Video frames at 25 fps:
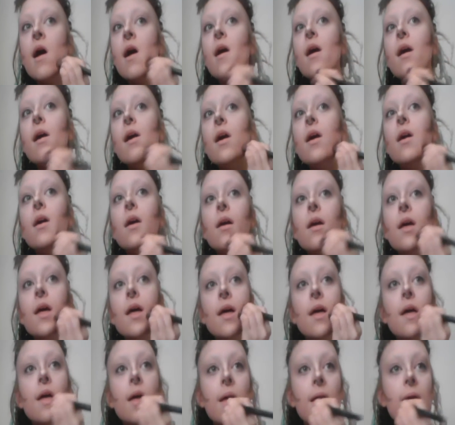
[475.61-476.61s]
This
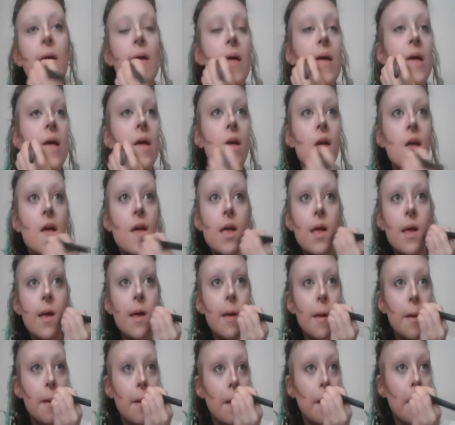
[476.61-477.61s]
contour kit
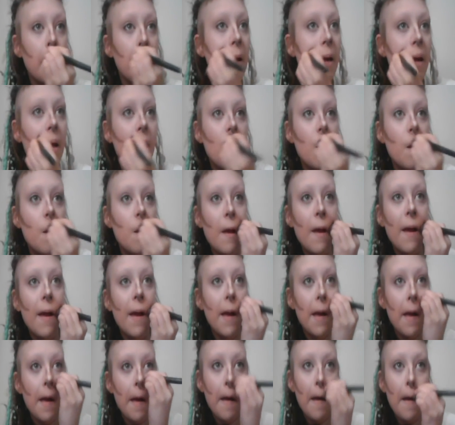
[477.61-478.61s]
also does a great
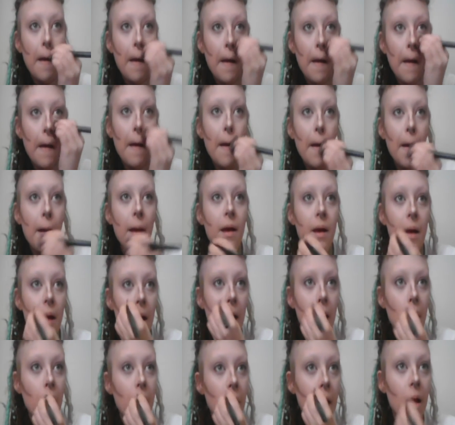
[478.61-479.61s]
job of
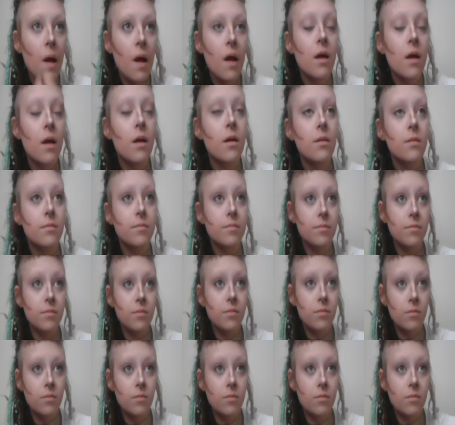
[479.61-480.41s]
matching my skin tone.